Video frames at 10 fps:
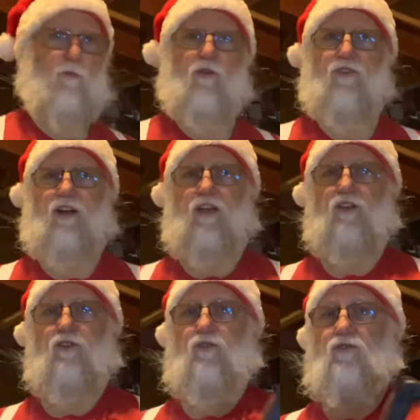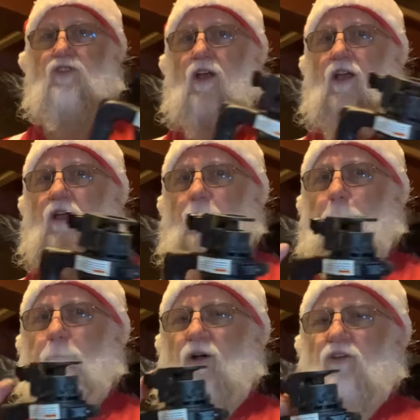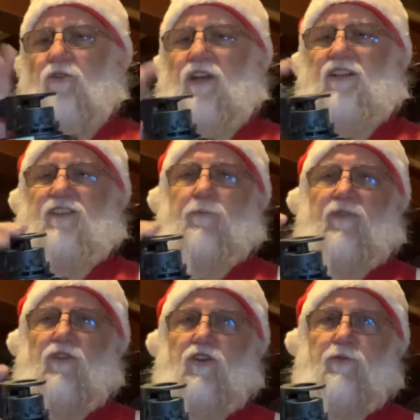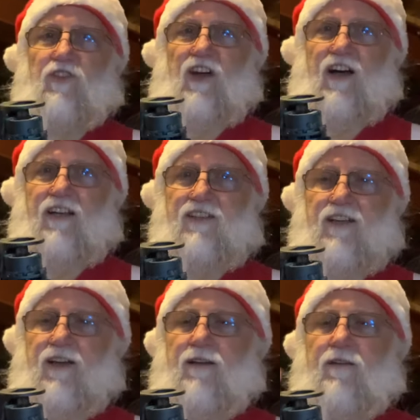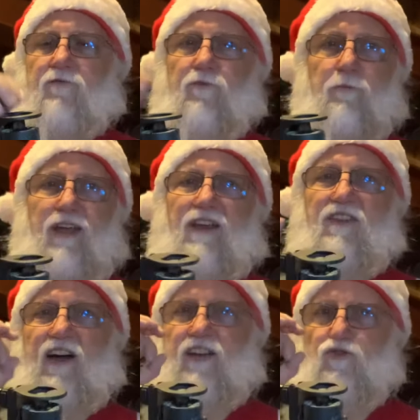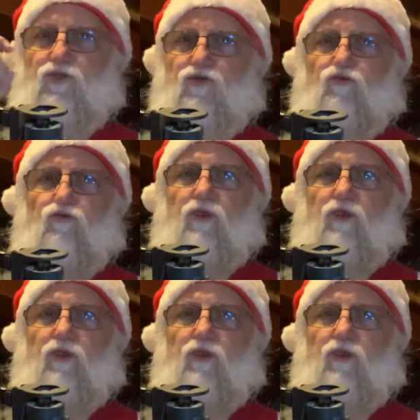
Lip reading: that I use, but you need something that you can put the eyes in. For me, the eyes are just really